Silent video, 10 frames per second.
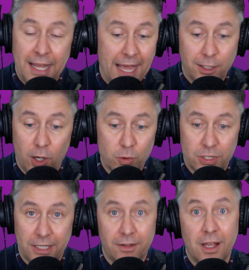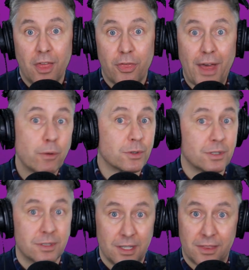and coaching
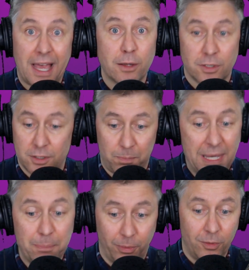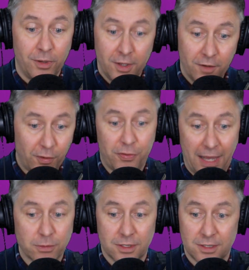thousands and thousands of people for
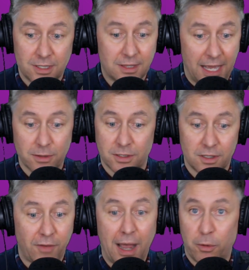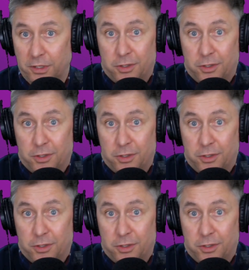thousands and thousands of hours.